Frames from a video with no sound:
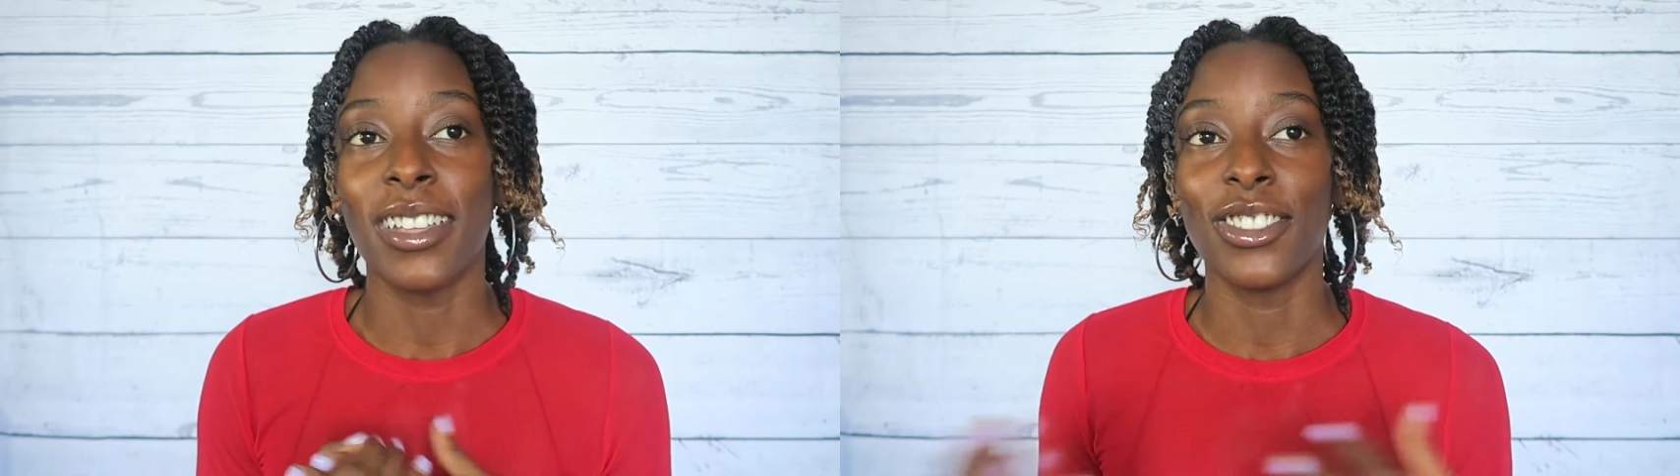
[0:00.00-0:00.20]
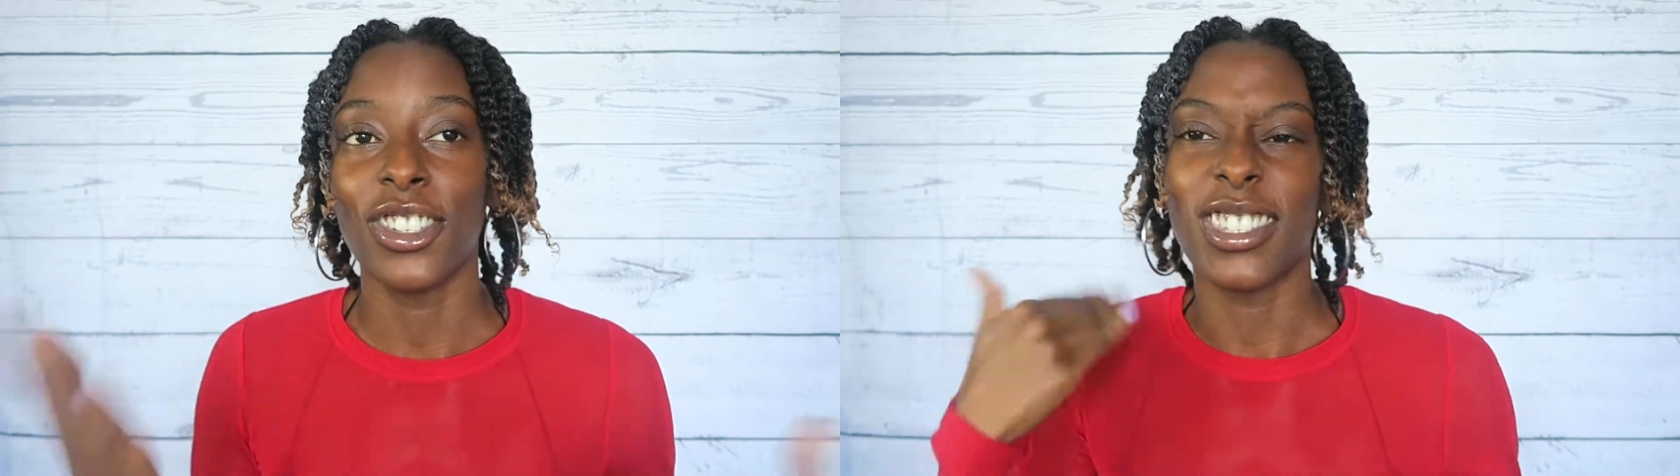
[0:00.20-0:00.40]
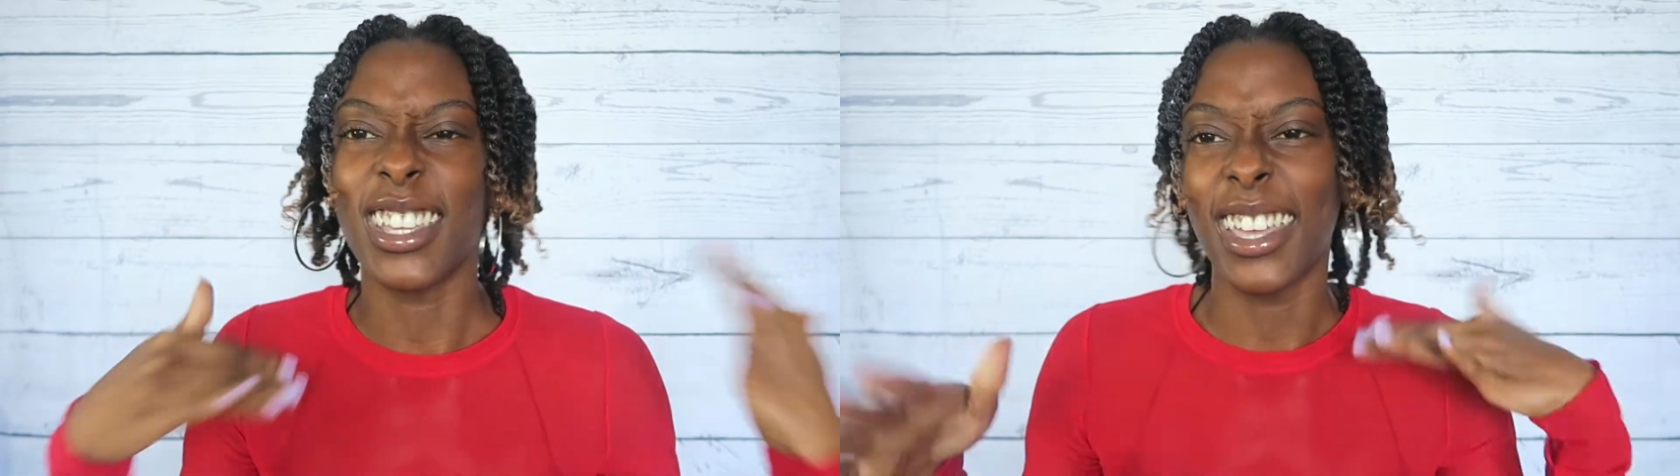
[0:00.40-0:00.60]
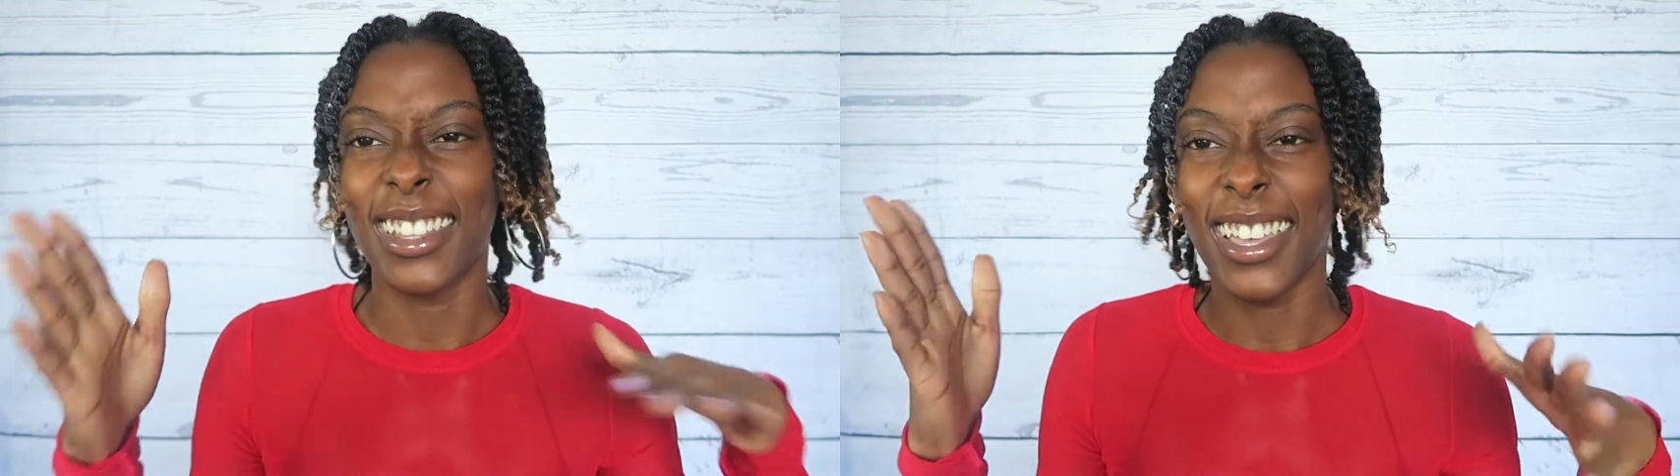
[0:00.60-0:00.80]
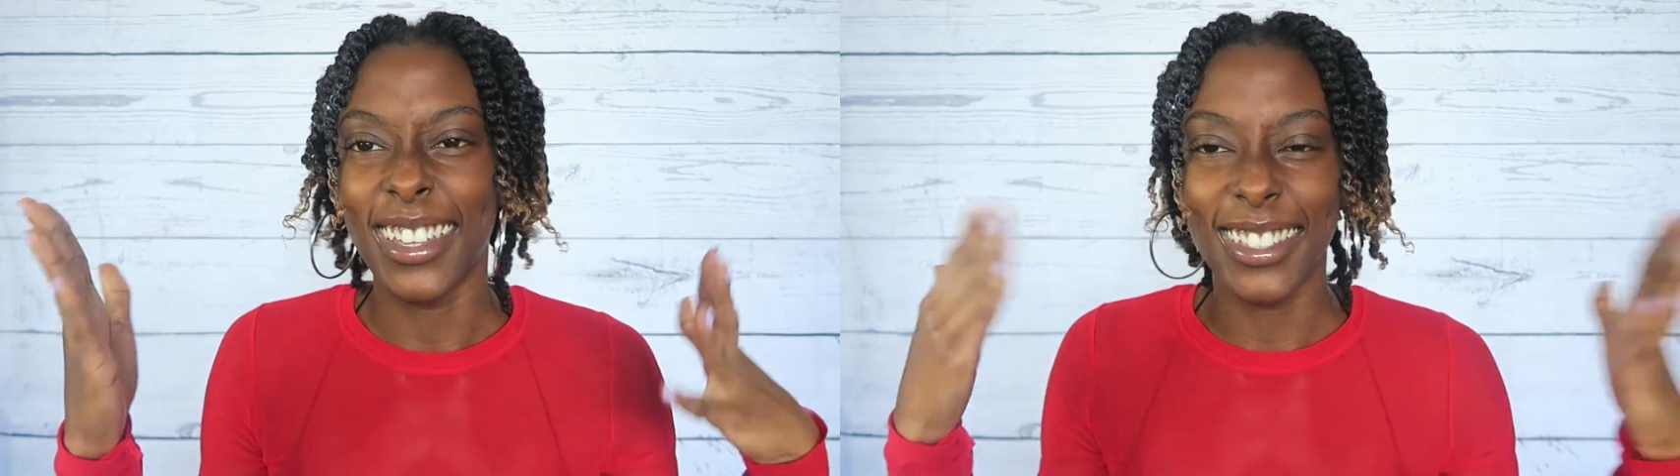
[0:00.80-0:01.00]
just to get
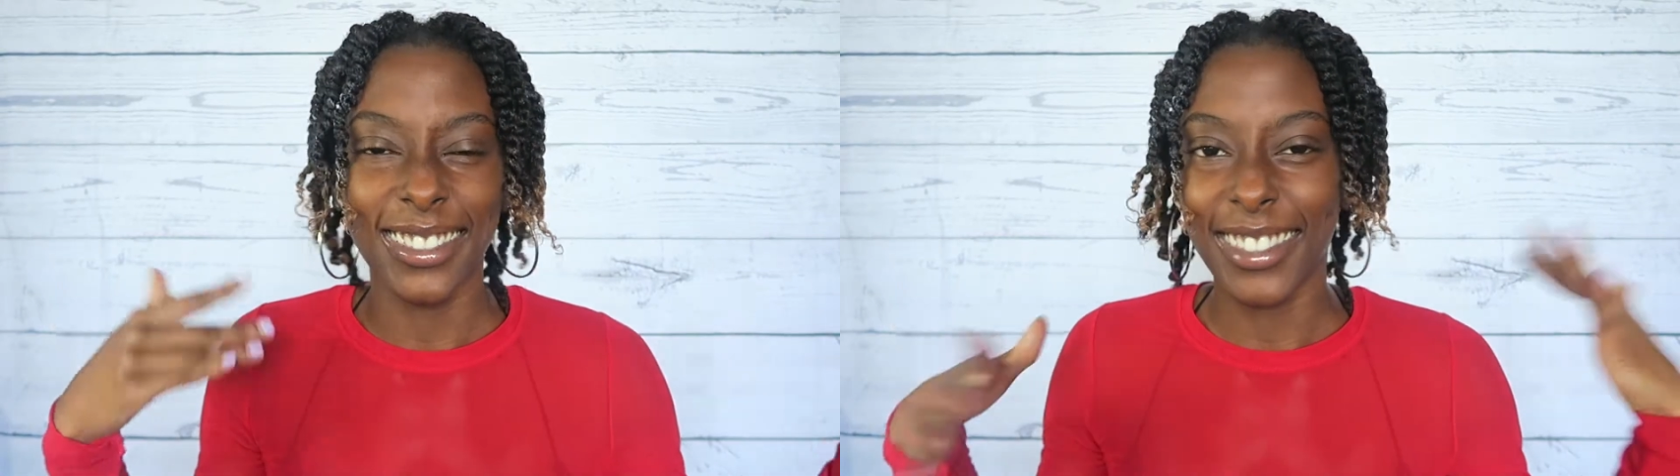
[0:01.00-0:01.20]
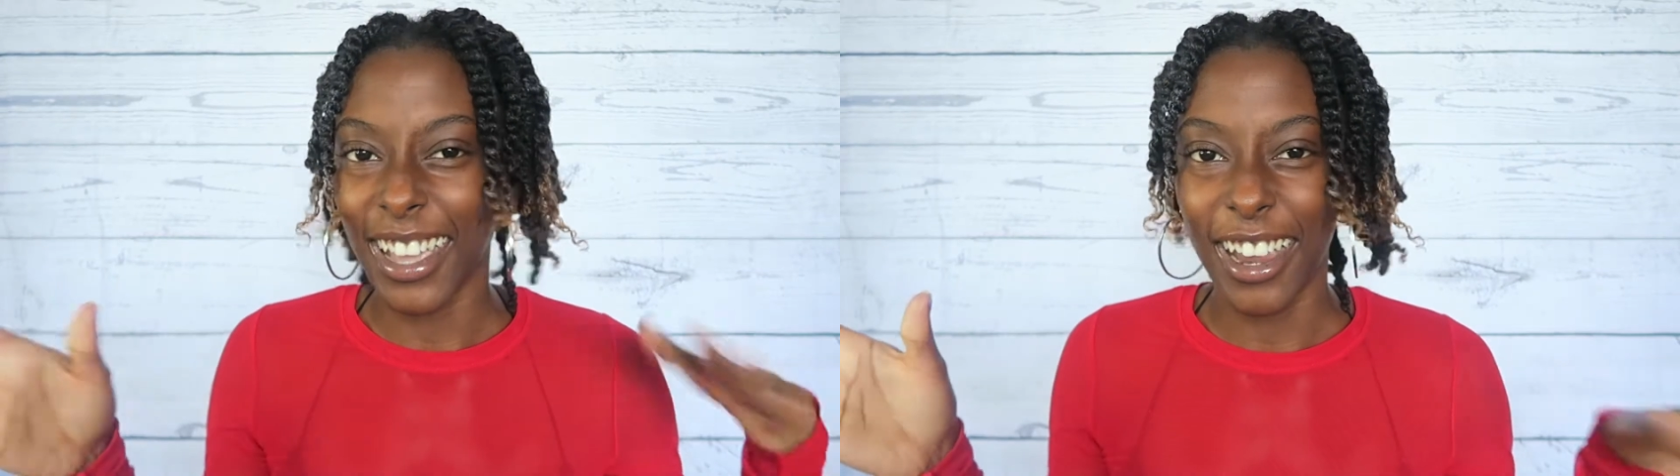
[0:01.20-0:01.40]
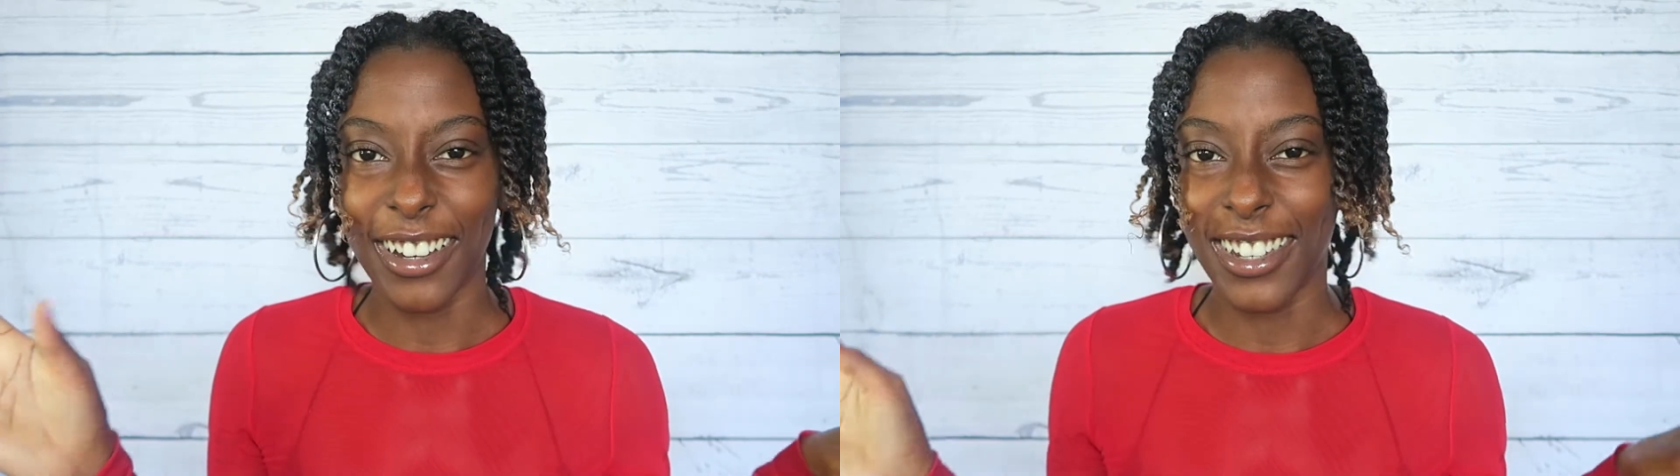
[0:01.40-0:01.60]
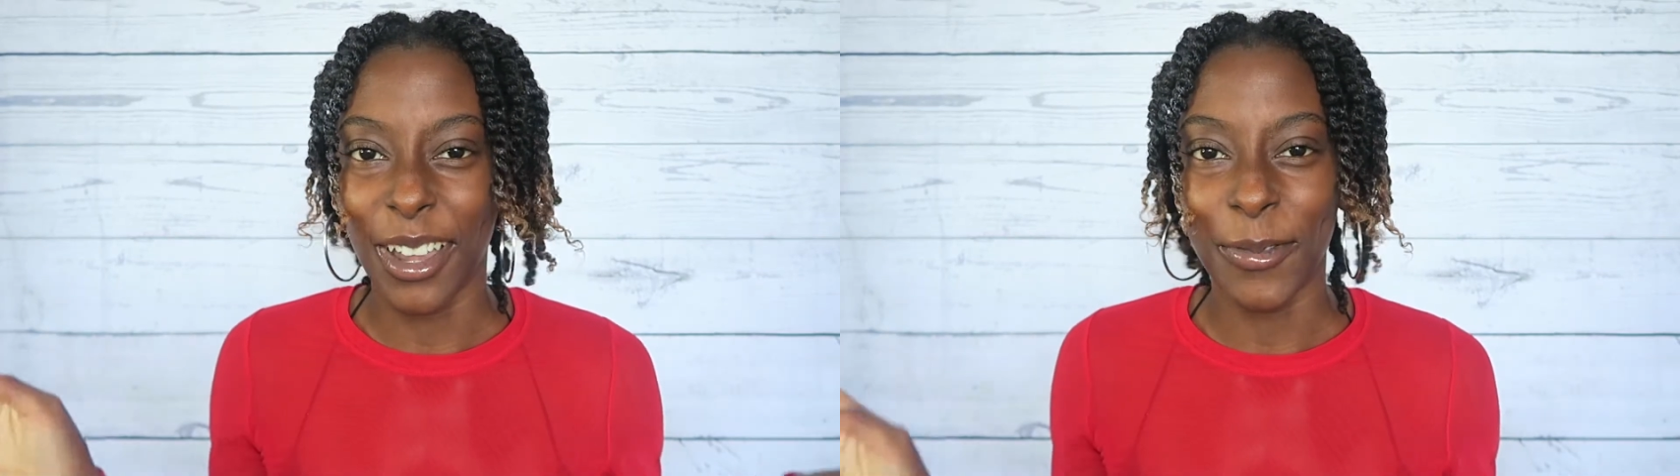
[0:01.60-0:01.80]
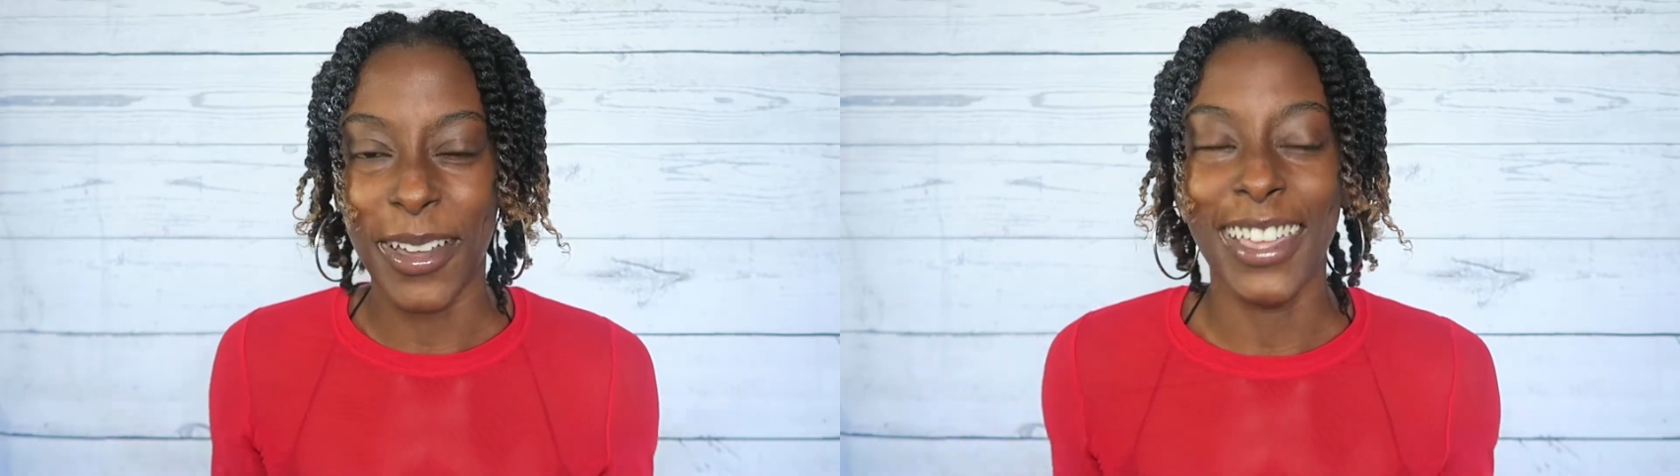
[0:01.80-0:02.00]
like their hair
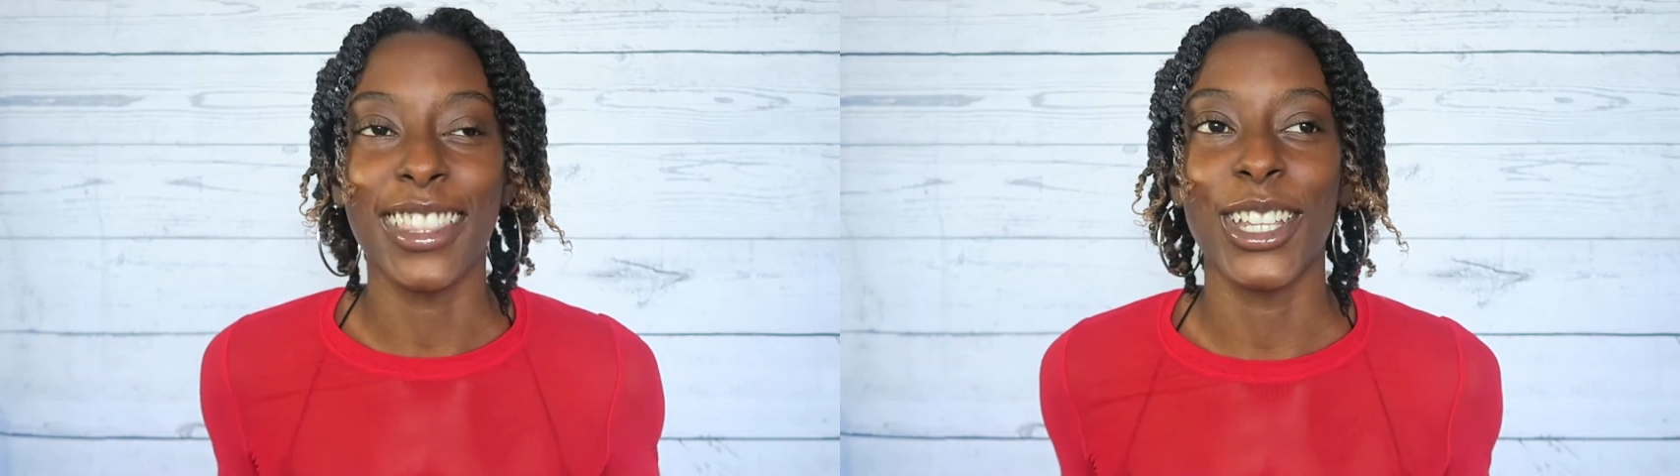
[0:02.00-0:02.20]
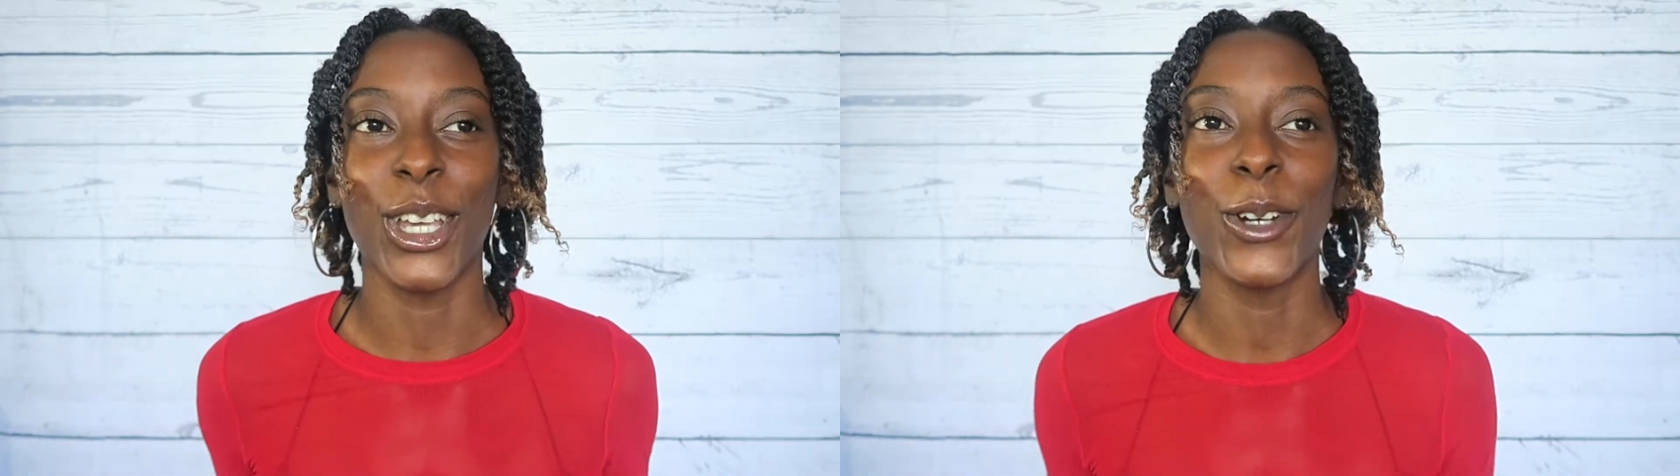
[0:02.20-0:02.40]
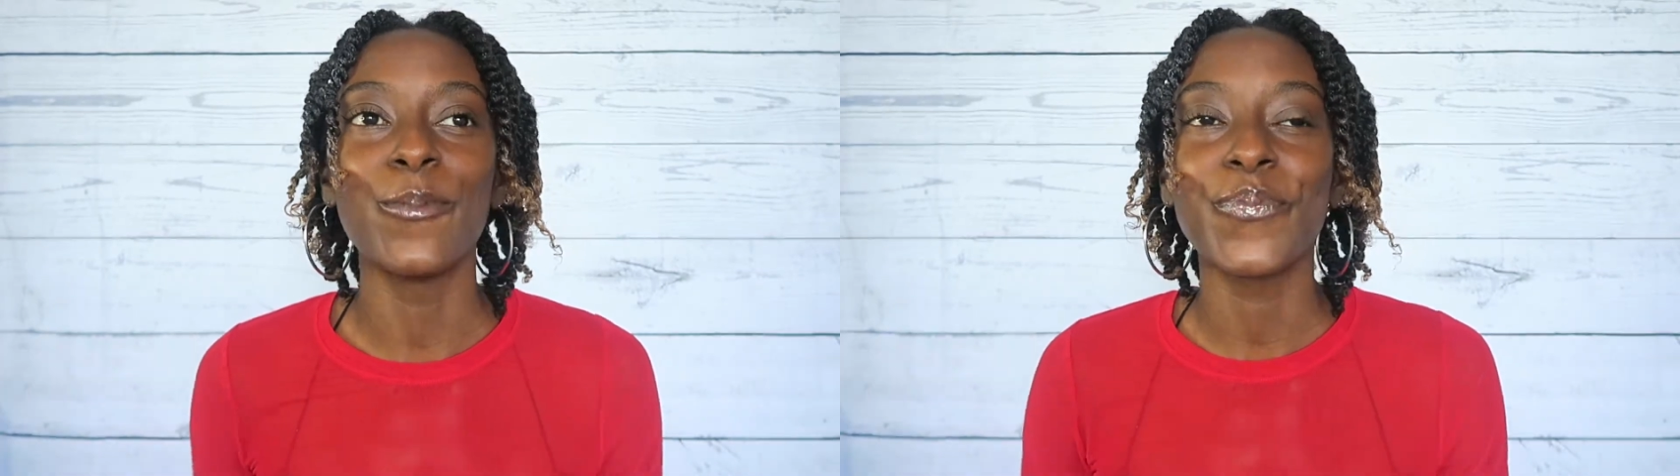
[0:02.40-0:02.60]
done with, you know.